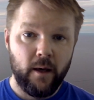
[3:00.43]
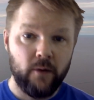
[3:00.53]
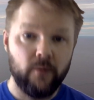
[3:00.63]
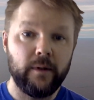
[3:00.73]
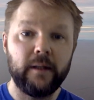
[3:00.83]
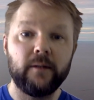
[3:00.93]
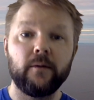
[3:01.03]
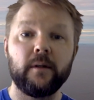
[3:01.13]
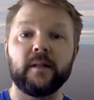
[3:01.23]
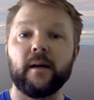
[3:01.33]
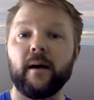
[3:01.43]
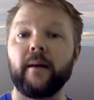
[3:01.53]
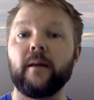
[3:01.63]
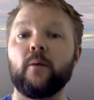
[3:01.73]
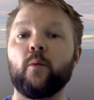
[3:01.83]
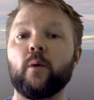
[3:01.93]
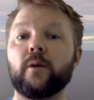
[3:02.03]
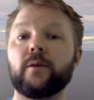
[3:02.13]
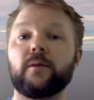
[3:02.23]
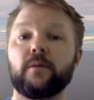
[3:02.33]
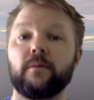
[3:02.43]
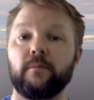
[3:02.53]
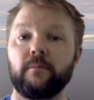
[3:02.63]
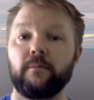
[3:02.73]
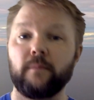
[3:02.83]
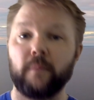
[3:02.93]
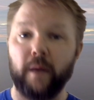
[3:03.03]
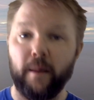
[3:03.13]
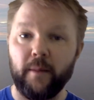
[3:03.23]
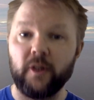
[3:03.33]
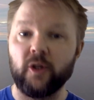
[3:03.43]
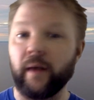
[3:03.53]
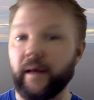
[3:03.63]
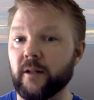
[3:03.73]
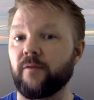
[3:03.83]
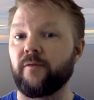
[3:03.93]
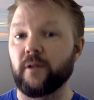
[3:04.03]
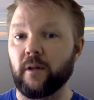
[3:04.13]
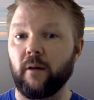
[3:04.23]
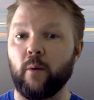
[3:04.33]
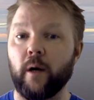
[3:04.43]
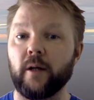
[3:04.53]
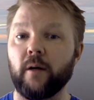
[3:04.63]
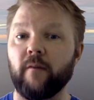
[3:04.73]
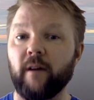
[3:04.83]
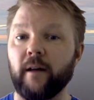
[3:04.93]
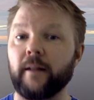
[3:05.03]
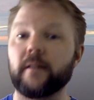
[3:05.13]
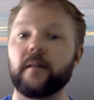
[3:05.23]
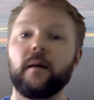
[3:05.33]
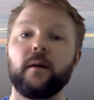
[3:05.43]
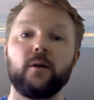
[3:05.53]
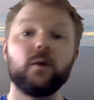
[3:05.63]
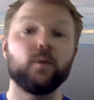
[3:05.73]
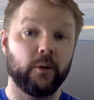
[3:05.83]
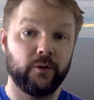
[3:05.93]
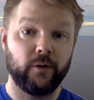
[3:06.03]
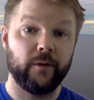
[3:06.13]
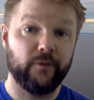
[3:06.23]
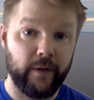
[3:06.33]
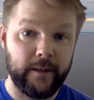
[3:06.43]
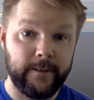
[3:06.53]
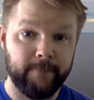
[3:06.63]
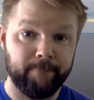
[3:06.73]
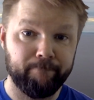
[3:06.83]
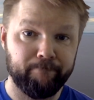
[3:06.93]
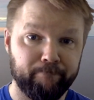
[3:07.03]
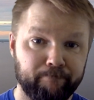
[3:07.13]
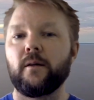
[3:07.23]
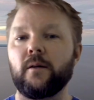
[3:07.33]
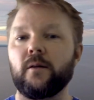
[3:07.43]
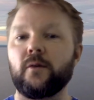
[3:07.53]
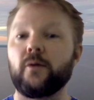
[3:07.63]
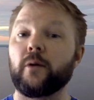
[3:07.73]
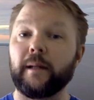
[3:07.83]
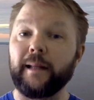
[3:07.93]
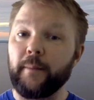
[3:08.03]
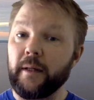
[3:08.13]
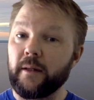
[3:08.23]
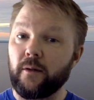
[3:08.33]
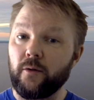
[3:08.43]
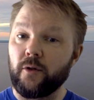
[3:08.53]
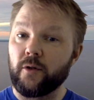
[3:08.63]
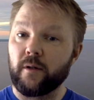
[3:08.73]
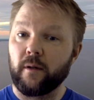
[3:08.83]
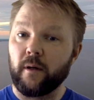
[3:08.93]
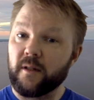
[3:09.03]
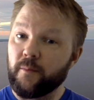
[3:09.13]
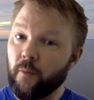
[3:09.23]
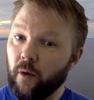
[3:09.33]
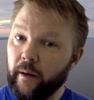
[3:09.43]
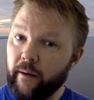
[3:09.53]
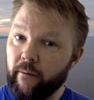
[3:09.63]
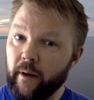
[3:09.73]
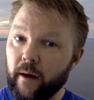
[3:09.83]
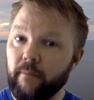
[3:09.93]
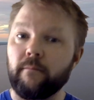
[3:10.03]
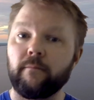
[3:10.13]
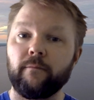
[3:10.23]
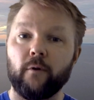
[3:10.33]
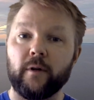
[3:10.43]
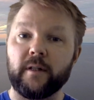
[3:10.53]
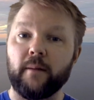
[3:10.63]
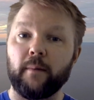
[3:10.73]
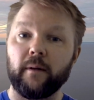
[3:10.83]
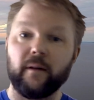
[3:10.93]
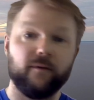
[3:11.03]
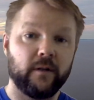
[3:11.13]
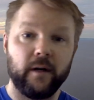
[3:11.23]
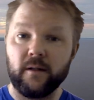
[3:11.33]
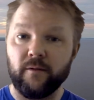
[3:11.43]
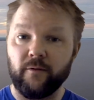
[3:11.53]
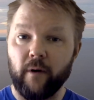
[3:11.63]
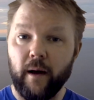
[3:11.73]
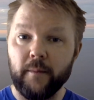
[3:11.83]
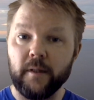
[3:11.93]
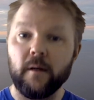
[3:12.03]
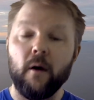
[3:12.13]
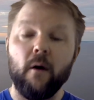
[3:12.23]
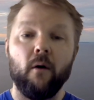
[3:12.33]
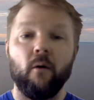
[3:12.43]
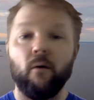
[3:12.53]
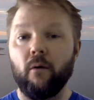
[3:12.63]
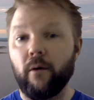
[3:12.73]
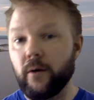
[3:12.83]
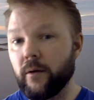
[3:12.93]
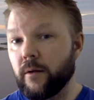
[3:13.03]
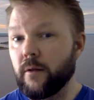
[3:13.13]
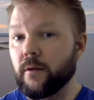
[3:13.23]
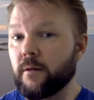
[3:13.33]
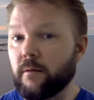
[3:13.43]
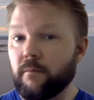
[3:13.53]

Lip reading: you need to decide what habitual acts of physical violence do you want to address. So you can limit to just a small area, for example different kinds of grabs, or you can just